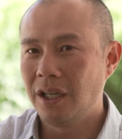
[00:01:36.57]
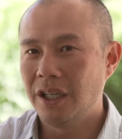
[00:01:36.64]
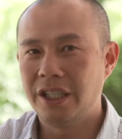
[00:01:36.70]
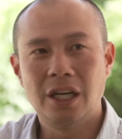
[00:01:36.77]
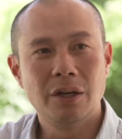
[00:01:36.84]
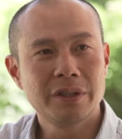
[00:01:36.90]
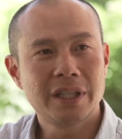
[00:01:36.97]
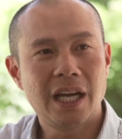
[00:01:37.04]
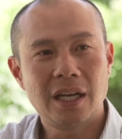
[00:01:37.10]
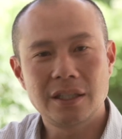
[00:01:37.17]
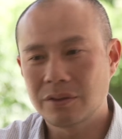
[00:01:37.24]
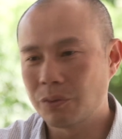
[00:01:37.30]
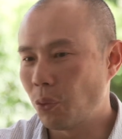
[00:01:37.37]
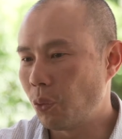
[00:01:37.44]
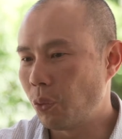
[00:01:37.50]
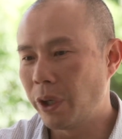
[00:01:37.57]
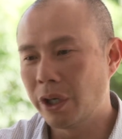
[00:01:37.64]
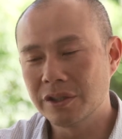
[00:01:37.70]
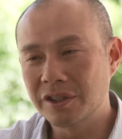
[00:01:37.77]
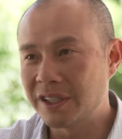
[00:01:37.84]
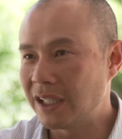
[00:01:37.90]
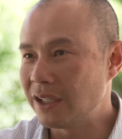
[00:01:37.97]
You don't get
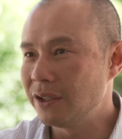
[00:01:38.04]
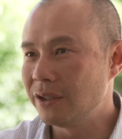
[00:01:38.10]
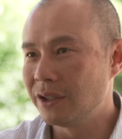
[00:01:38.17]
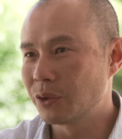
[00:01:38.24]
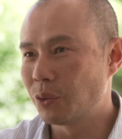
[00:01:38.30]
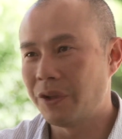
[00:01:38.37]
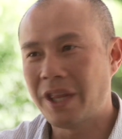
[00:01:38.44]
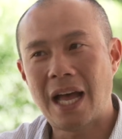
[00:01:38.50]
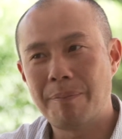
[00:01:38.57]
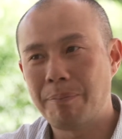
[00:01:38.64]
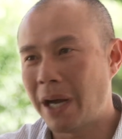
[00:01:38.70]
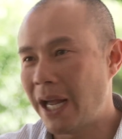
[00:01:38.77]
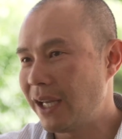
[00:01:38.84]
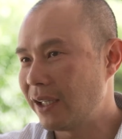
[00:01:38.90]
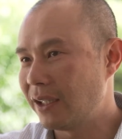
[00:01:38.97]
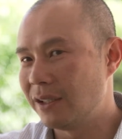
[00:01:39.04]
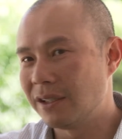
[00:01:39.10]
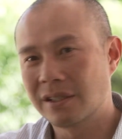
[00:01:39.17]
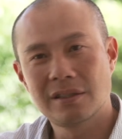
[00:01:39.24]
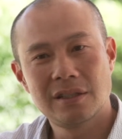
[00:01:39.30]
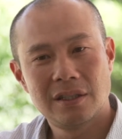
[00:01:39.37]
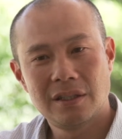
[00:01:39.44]
weird signals when that bike
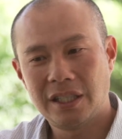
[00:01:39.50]
is,